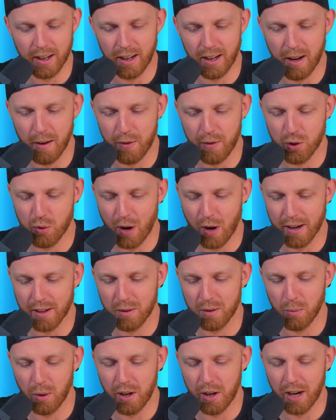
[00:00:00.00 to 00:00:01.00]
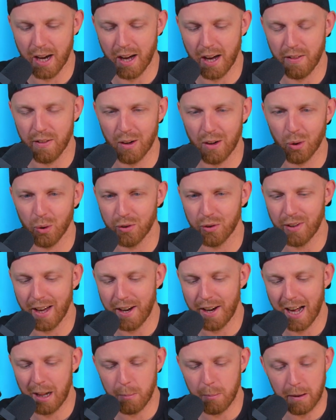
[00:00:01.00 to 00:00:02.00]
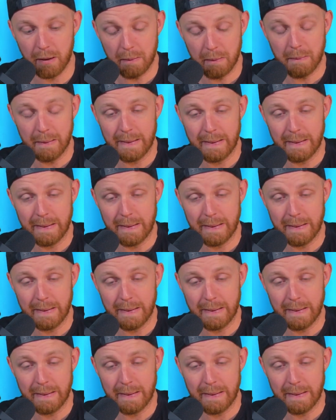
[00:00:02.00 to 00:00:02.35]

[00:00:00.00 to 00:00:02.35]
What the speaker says: the Draken one and the Lord Zed helmet.